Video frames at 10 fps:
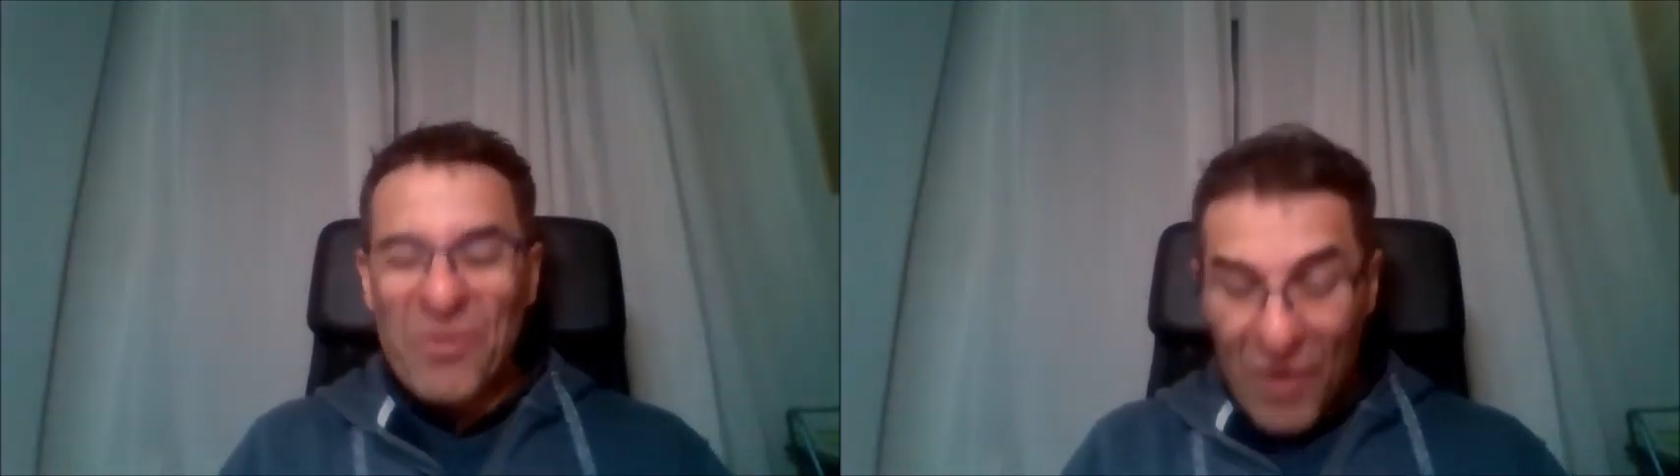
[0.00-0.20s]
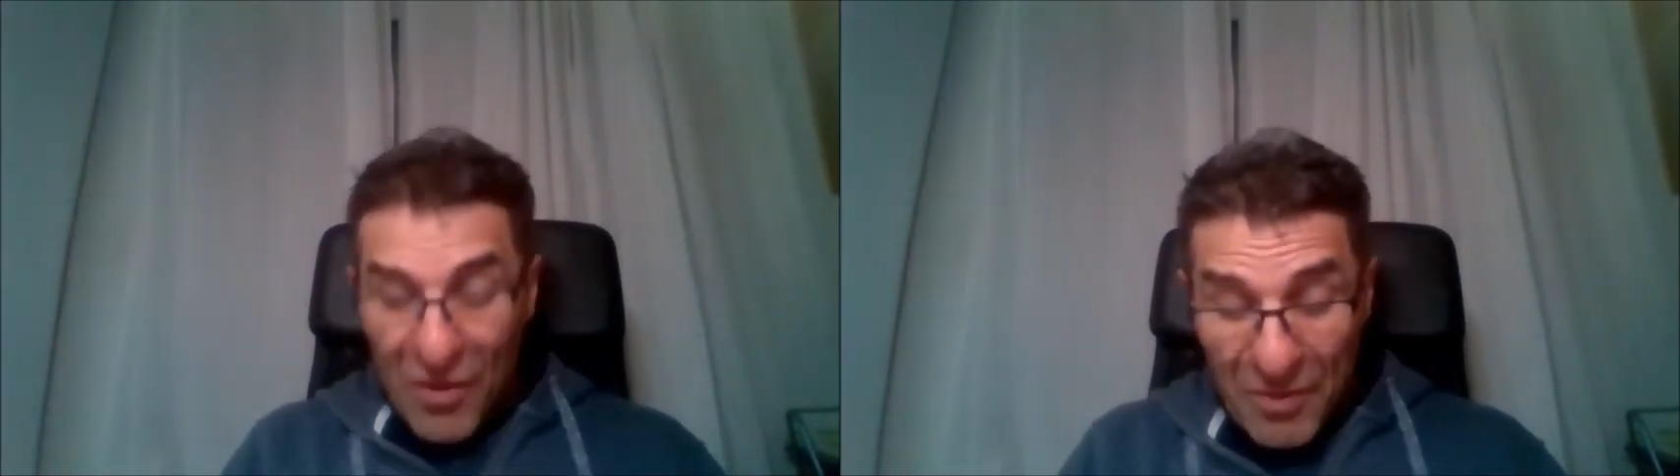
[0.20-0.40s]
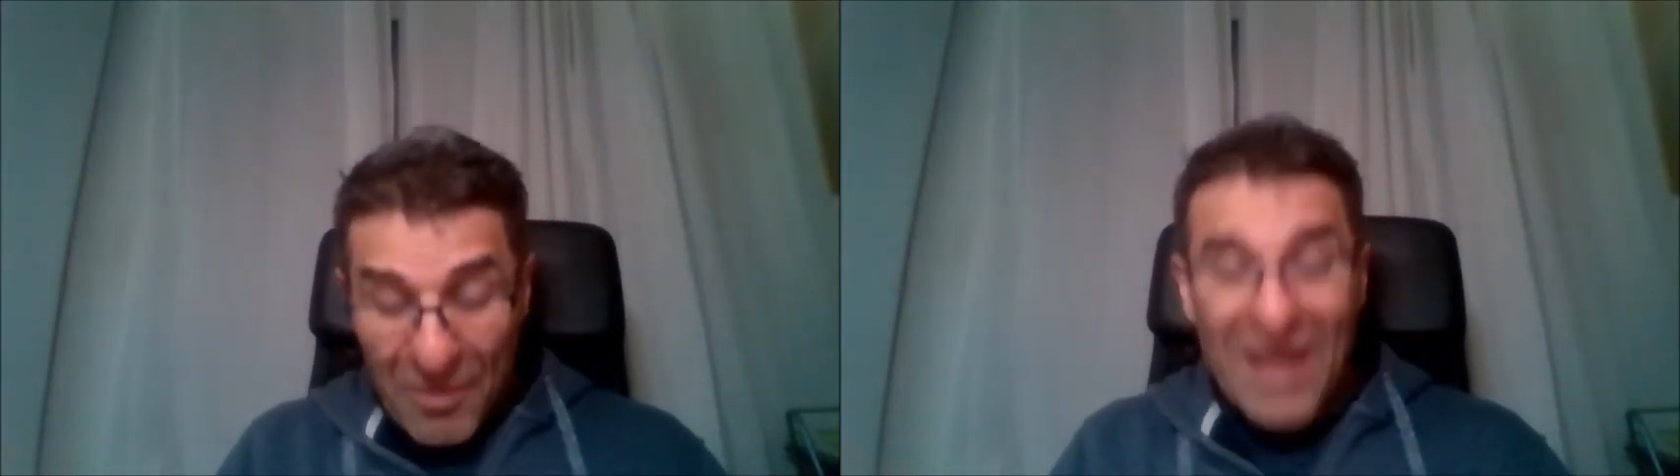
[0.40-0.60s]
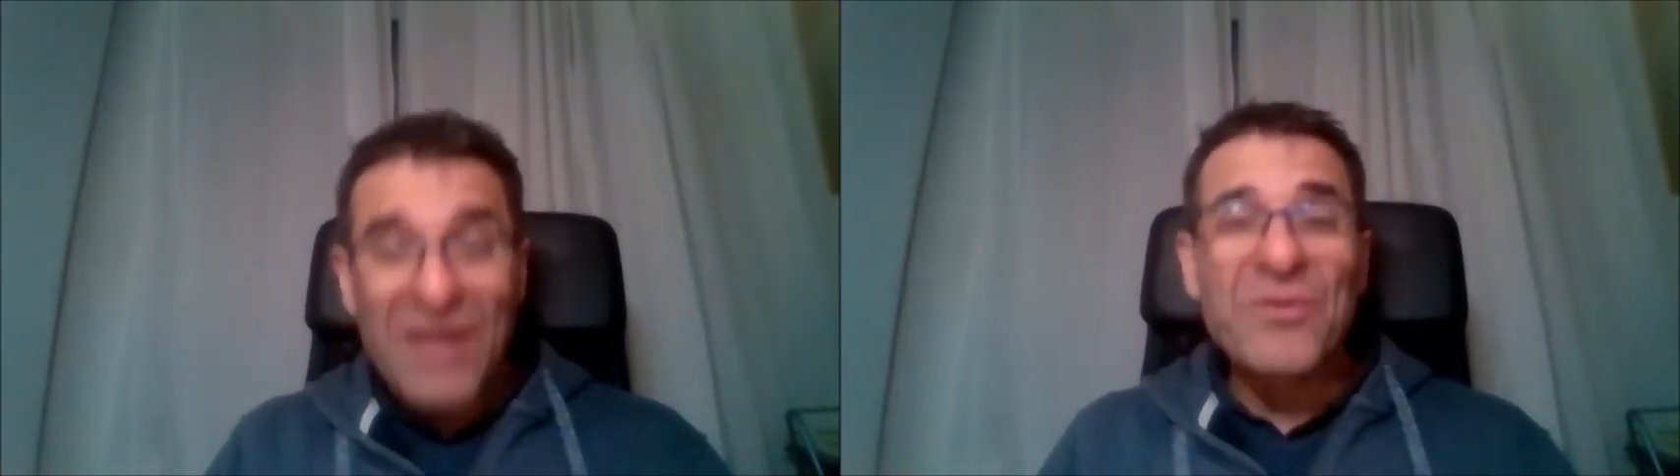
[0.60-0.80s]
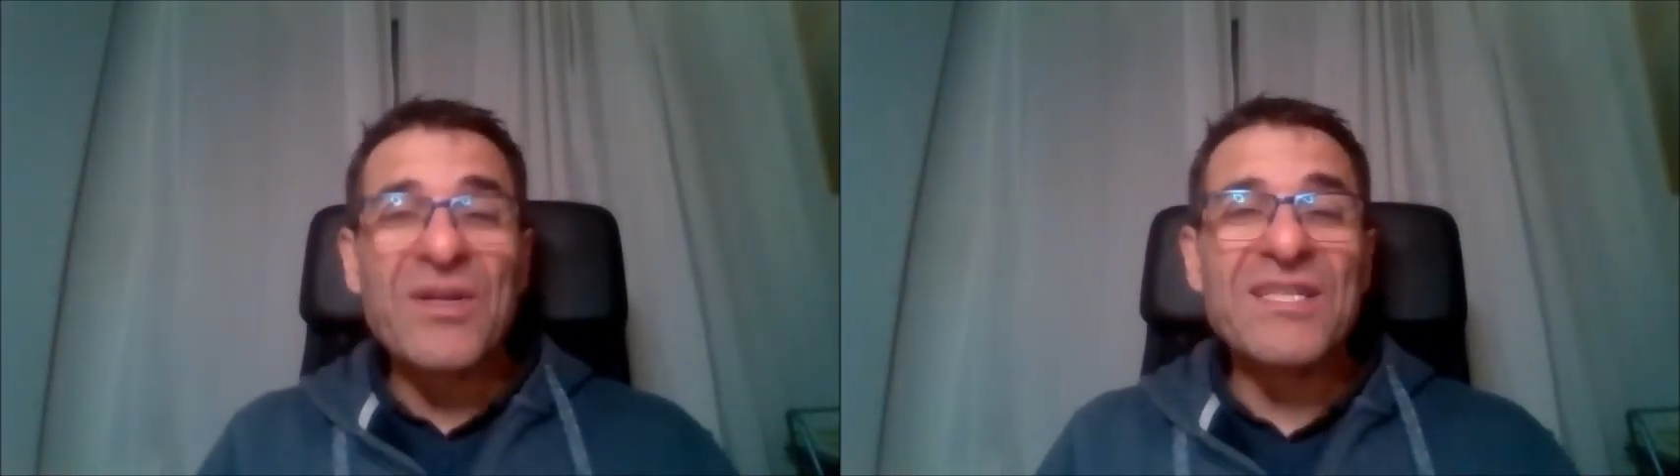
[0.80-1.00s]
one of the
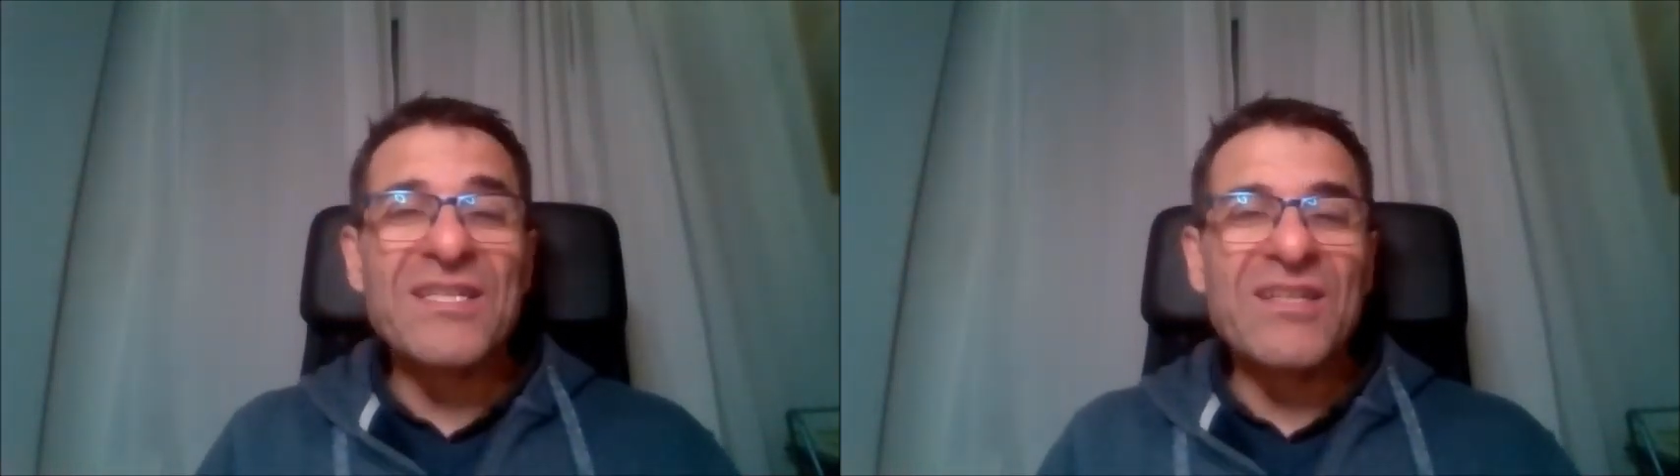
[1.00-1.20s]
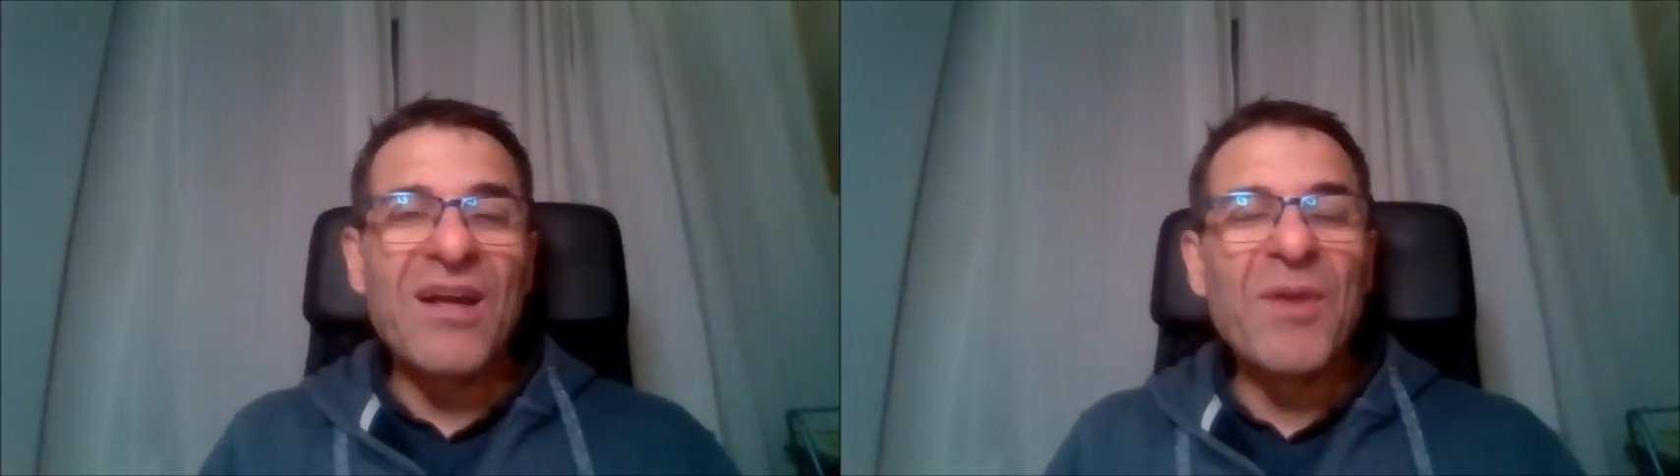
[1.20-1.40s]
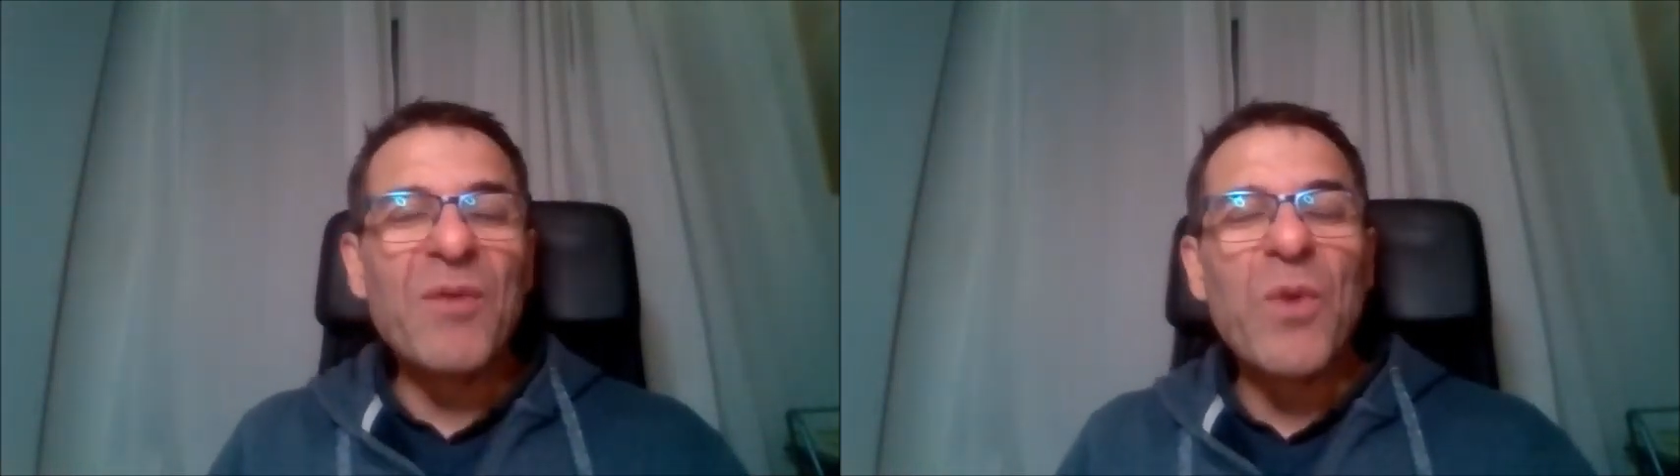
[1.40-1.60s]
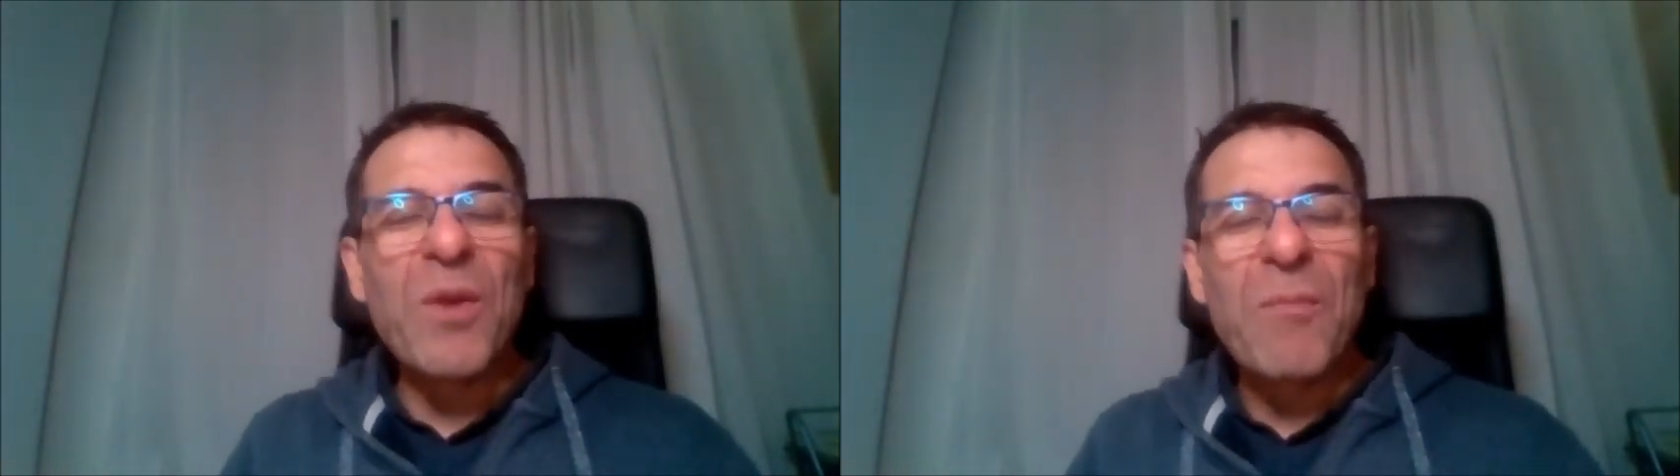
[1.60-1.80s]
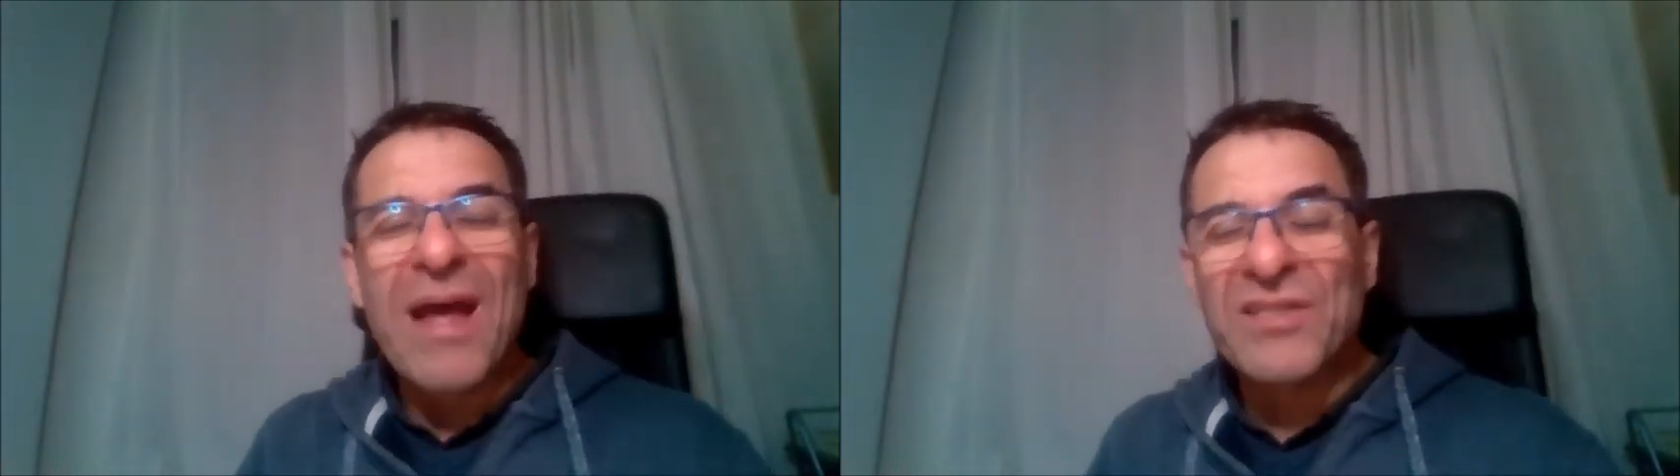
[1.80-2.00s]
main reasons, I mean,
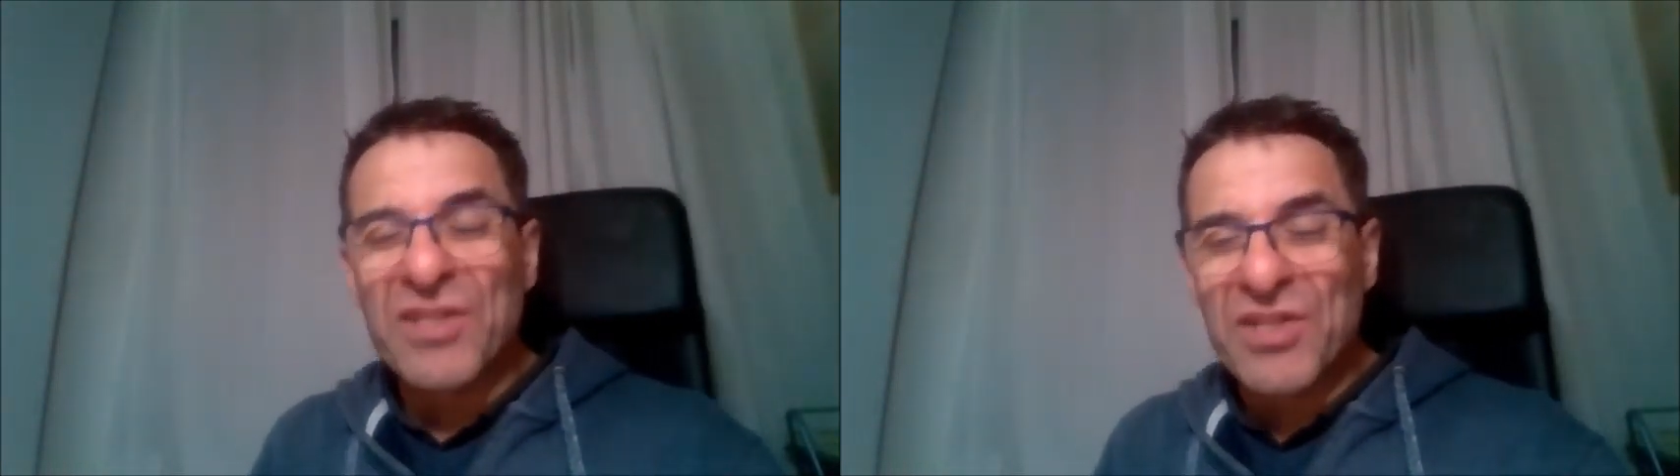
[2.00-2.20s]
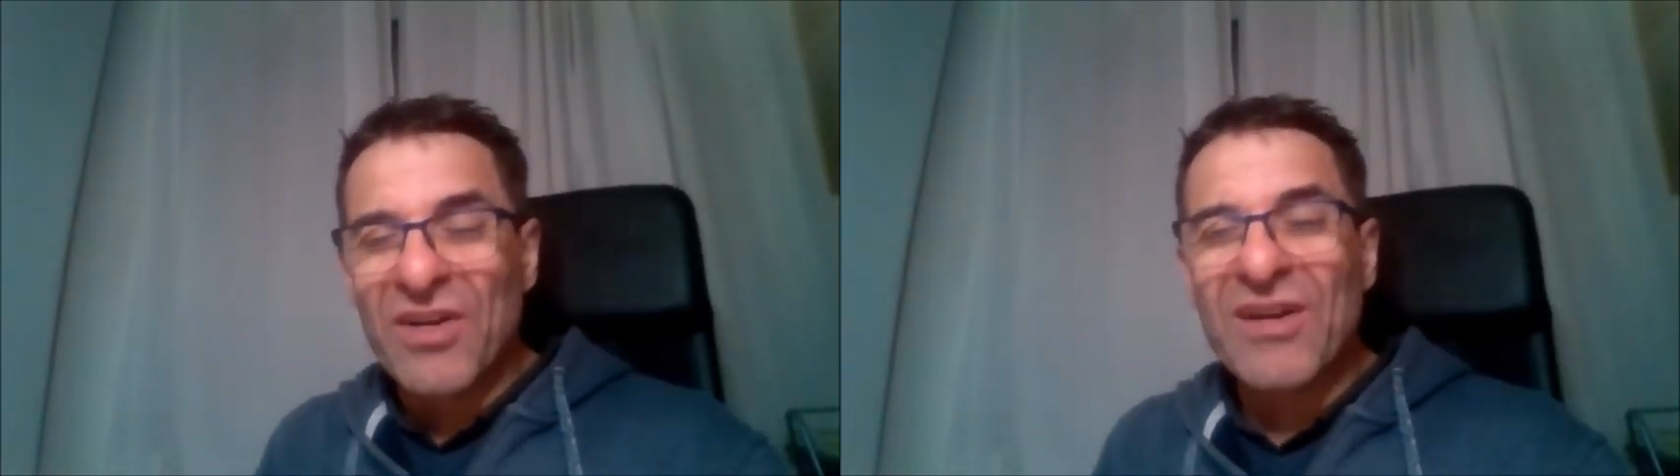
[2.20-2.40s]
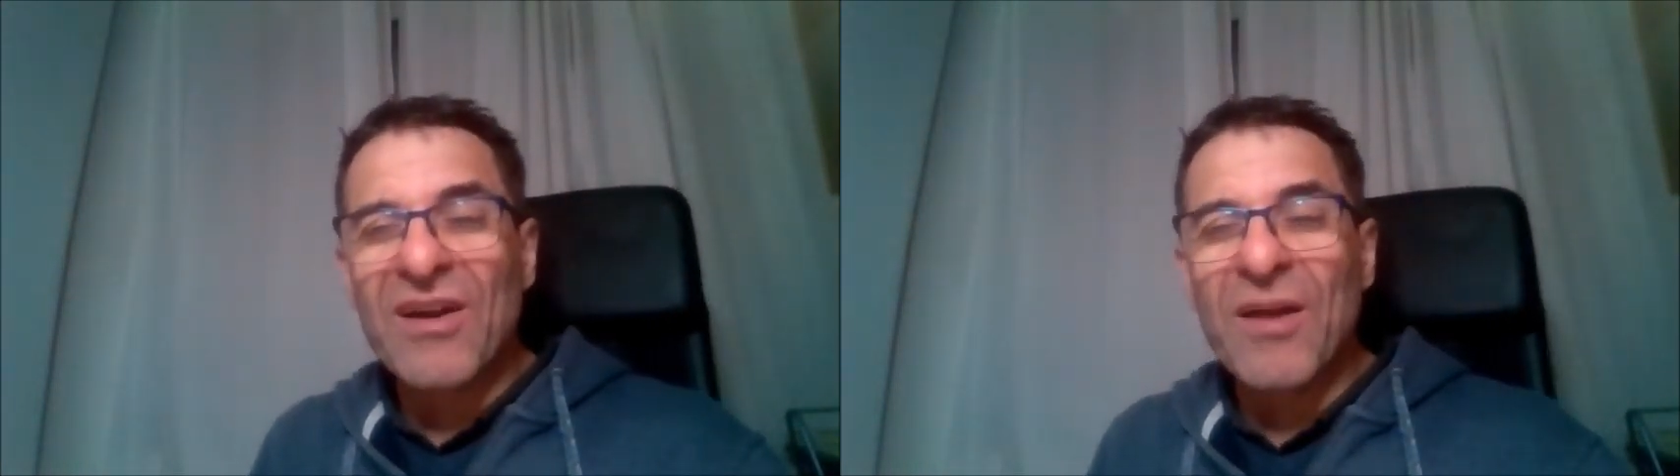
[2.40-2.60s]
we met each other.